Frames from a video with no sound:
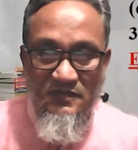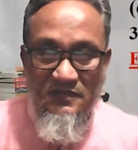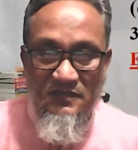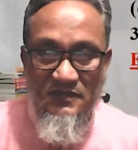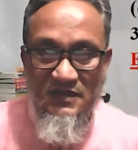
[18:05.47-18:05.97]

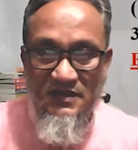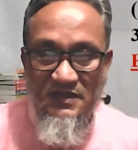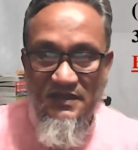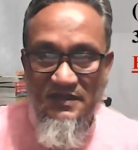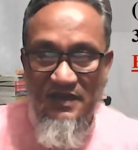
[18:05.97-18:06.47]
This is
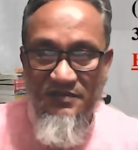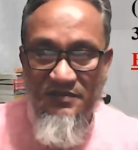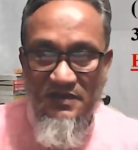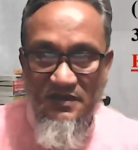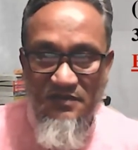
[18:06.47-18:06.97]
the
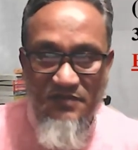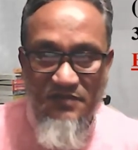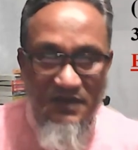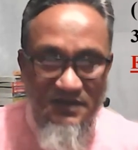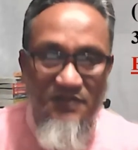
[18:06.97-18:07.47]
subject.
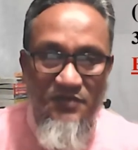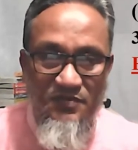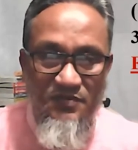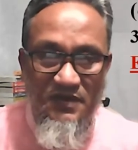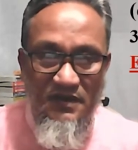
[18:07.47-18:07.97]
Example
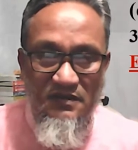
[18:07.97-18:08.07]
for it.